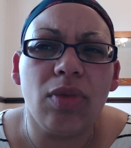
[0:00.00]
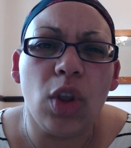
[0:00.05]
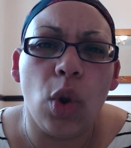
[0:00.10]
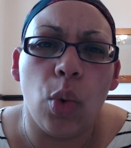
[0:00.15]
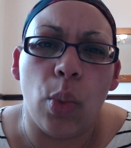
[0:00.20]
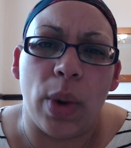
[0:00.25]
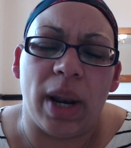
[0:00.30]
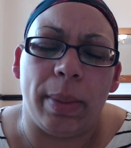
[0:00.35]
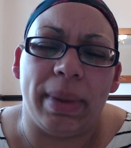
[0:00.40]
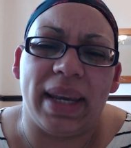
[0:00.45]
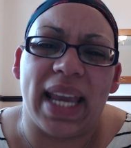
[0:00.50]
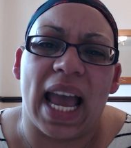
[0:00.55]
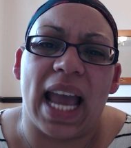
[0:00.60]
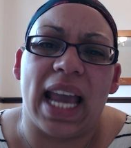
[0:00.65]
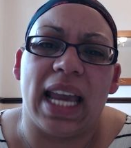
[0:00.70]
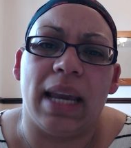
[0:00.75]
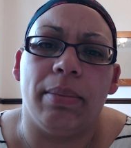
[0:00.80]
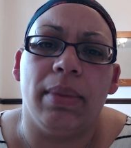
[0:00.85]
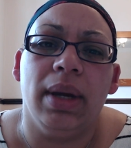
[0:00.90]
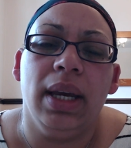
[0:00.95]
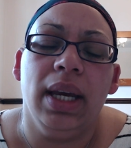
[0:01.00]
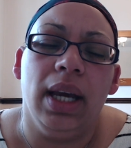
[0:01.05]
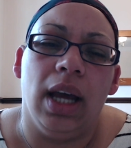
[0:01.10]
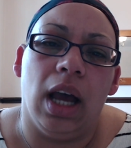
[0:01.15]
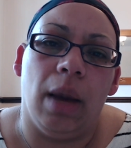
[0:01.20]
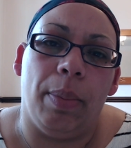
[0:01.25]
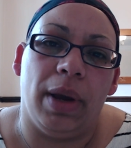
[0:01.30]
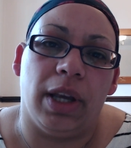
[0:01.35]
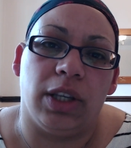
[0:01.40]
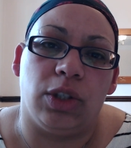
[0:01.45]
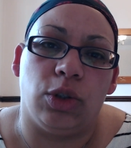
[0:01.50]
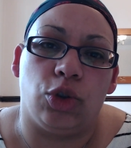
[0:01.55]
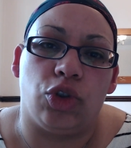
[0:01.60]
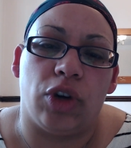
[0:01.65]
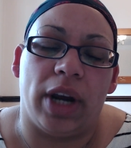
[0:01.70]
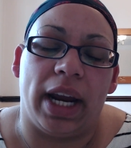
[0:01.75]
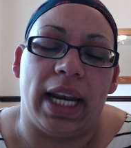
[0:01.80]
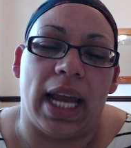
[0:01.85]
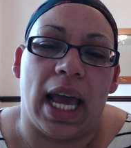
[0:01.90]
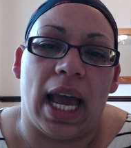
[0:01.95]
When I became a personal
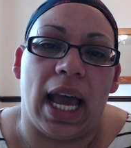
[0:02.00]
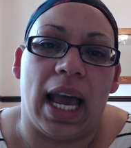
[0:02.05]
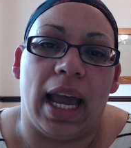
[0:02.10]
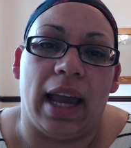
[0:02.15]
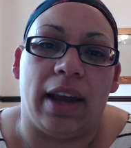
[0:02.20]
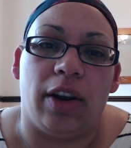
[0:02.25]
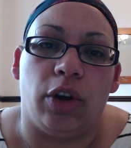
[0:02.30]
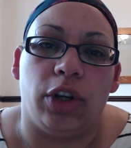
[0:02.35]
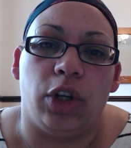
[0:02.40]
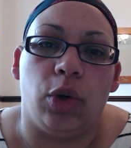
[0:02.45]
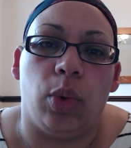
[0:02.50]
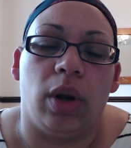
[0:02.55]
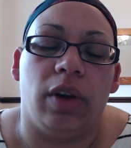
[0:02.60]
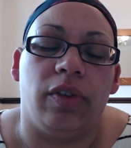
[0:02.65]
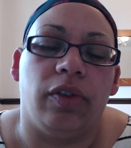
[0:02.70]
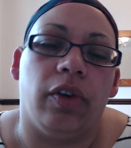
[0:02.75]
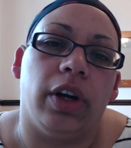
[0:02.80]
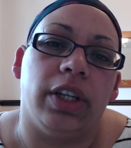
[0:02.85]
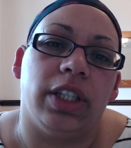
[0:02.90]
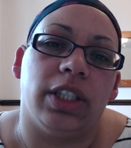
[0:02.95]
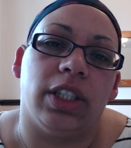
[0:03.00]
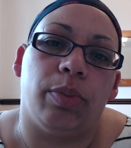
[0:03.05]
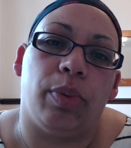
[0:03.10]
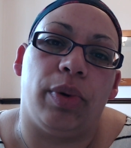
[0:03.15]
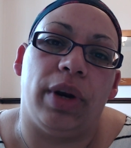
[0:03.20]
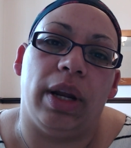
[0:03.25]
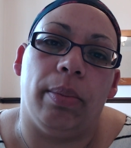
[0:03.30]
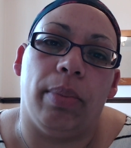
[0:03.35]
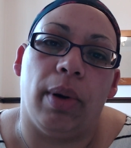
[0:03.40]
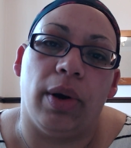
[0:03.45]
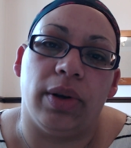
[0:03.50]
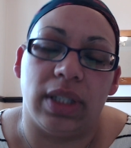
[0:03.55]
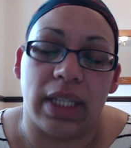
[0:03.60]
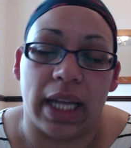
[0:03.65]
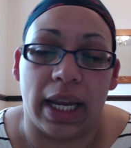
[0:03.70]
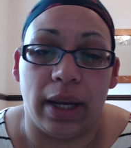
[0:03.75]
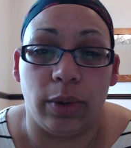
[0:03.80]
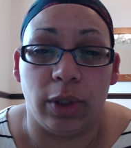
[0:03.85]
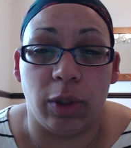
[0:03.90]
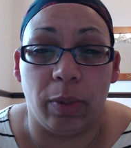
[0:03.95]
trainer and I qualified as a pre and
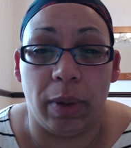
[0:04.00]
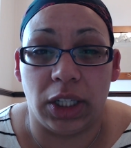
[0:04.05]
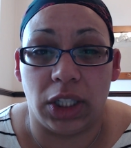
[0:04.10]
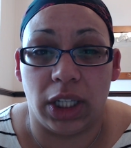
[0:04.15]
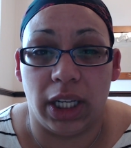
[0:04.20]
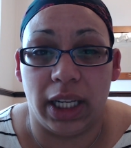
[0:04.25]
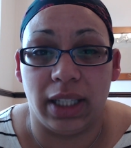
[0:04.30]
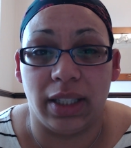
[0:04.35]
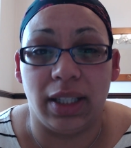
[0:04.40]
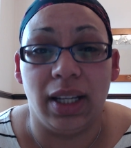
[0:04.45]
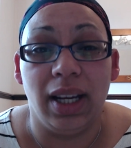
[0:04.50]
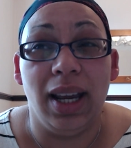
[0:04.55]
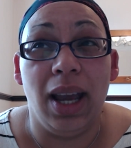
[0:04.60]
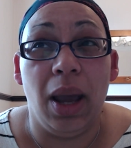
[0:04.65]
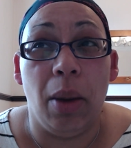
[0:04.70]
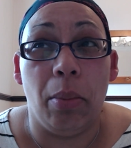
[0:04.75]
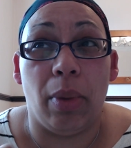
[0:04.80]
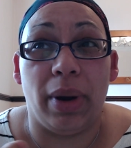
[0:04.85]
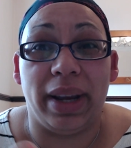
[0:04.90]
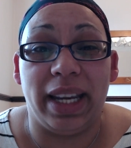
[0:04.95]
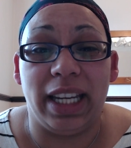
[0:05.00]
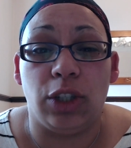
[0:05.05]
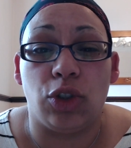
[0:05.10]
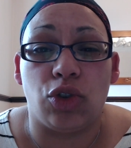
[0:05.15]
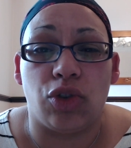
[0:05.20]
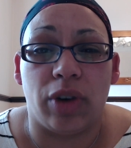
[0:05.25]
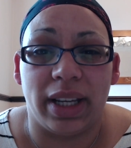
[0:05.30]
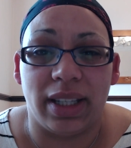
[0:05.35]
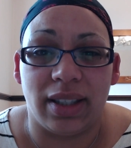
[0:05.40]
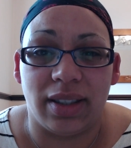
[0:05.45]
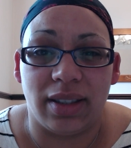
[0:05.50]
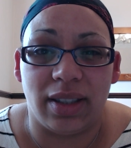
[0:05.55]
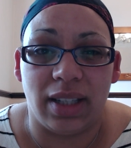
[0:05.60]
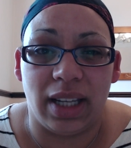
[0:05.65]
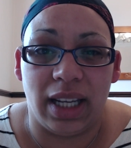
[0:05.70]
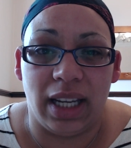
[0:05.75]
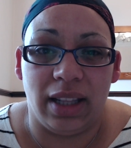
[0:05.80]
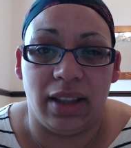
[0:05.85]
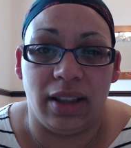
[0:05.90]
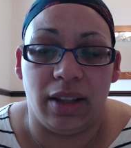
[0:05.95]
postnatal specialist, my interest
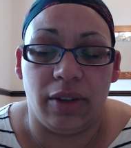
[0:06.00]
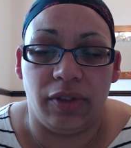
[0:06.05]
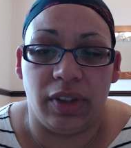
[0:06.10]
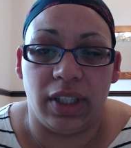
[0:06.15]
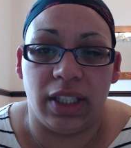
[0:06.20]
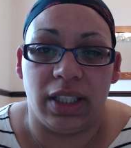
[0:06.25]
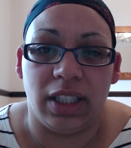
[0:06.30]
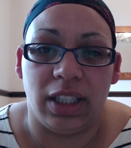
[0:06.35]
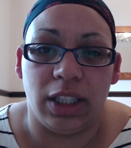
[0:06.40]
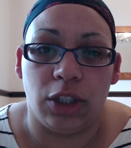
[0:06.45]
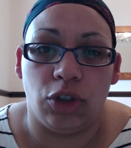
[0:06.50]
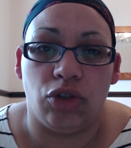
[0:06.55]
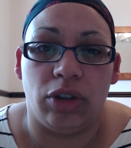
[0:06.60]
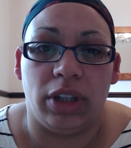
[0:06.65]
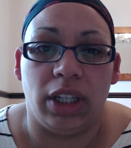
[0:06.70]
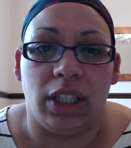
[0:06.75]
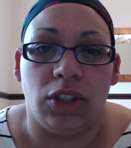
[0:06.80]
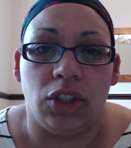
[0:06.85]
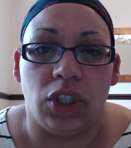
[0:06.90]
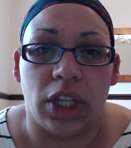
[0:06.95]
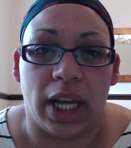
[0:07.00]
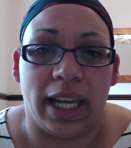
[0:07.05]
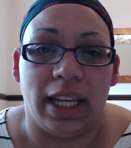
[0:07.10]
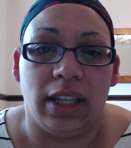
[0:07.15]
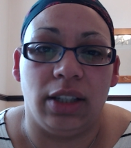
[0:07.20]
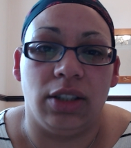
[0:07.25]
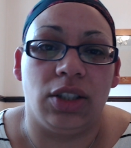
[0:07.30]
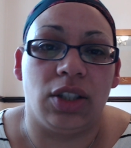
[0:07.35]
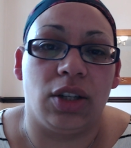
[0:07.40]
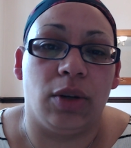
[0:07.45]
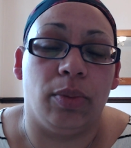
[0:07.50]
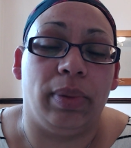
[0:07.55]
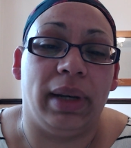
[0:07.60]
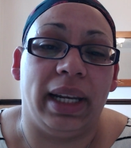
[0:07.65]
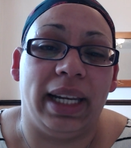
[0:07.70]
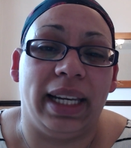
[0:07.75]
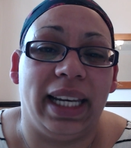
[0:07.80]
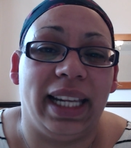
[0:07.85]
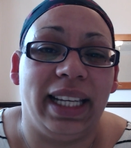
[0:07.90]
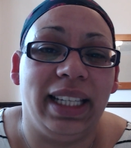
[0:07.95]
in the fitness industry changed
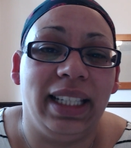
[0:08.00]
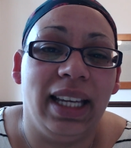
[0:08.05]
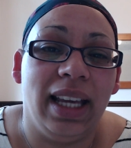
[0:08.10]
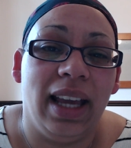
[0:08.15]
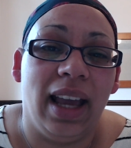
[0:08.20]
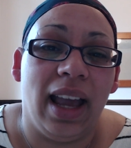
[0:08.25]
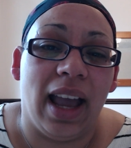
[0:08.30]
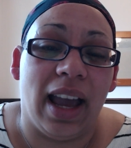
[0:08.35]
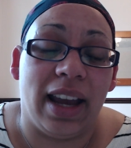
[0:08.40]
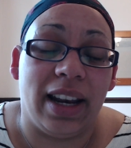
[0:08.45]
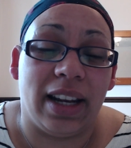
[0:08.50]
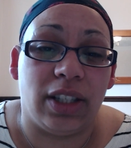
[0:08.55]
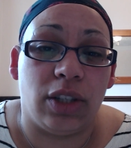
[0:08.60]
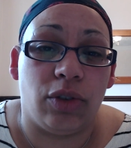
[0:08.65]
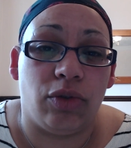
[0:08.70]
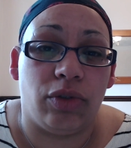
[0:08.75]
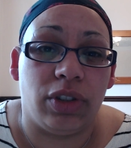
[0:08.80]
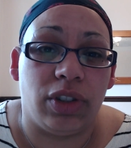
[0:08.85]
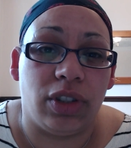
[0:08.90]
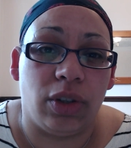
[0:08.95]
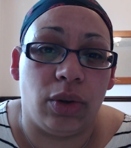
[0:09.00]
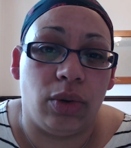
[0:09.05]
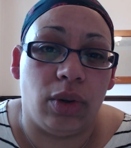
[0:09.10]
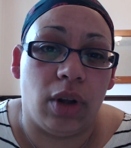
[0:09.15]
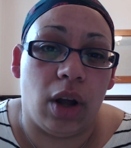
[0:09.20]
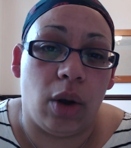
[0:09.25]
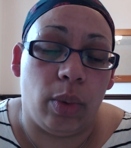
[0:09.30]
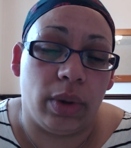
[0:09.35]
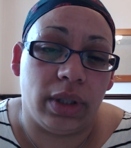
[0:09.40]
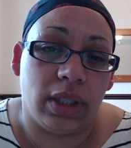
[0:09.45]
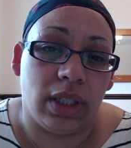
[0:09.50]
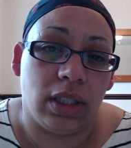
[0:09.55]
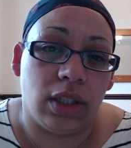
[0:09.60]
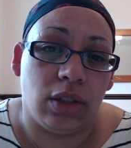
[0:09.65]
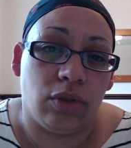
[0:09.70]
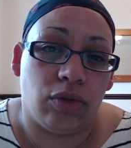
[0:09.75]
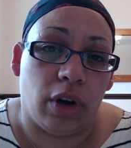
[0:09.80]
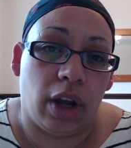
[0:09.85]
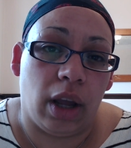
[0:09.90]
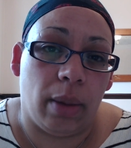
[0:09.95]
completely. And as a result, I wanted
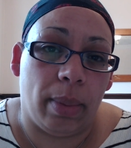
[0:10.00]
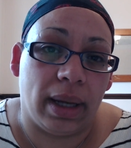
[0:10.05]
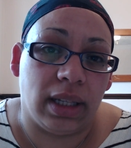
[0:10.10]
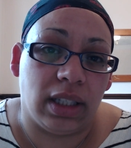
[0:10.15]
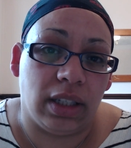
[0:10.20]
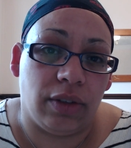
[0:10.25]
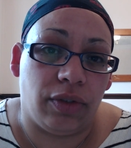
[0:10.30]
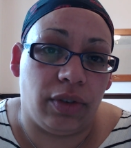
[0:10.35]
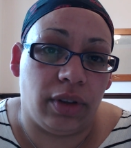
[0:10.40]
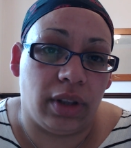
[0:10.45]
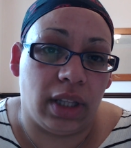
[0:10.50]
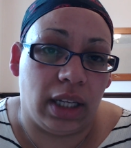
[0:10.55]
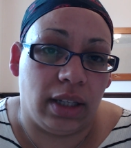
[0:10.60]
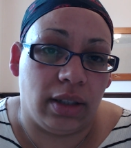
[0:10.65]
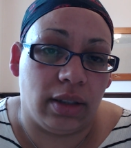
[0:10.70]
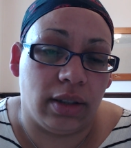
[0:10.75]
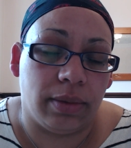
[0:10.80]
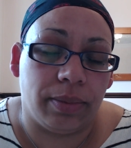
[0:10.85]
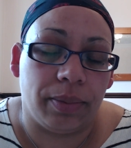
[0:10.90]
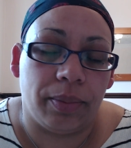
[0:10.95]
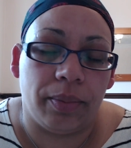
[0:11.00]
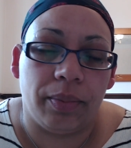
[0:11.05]
to write about different things.